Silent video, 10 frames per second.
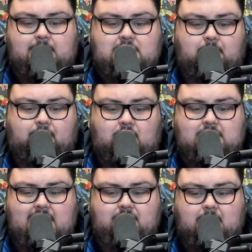I mentioned
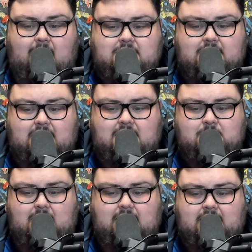before, Damian Martinek
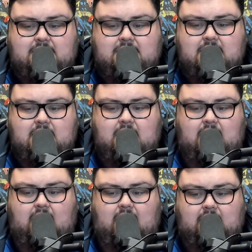as well against
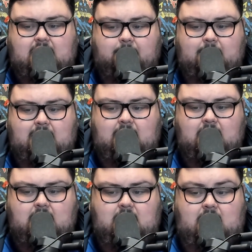Kamil
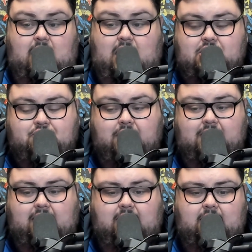
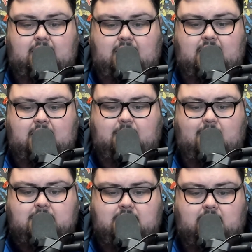Sherdog.
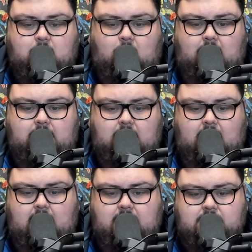Martinek 1
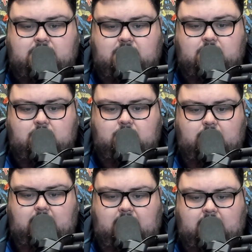and
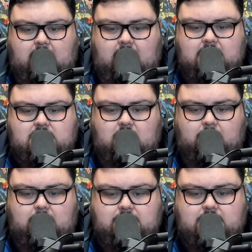2 in
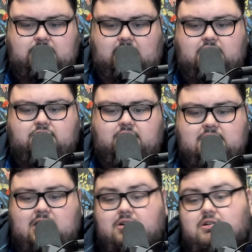KSW's. Check your
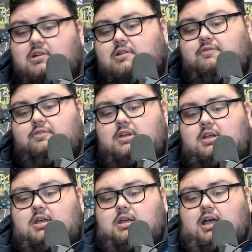trends out of
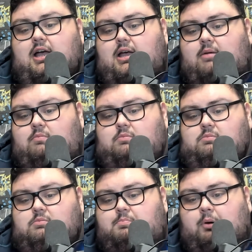
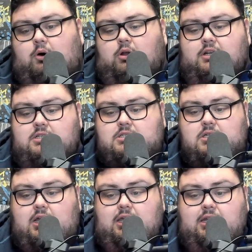Poland,
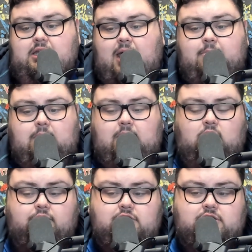in Jan
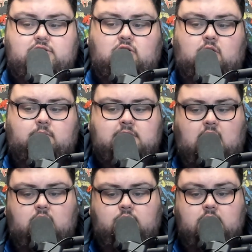Blachowic's
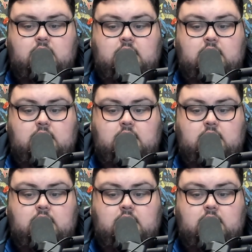hometown,